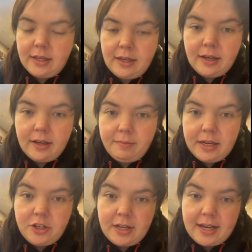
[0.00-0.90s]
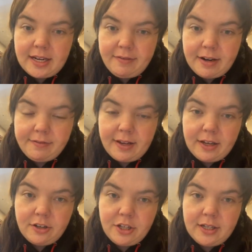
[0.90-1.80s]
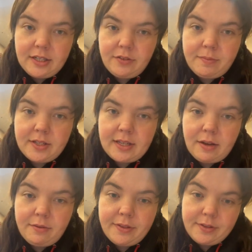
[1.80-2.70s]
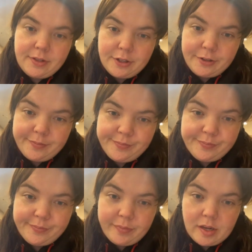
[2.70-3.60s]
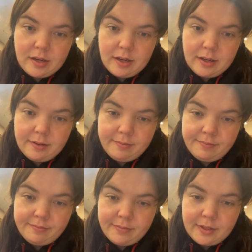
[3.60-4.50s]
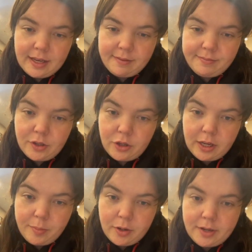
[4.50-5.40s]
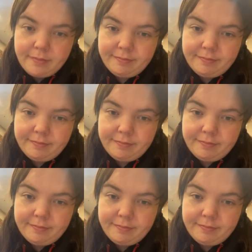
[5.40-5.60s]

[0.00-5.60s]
managed to get a direct flight because she's from the south, so yeah, lucky bugger.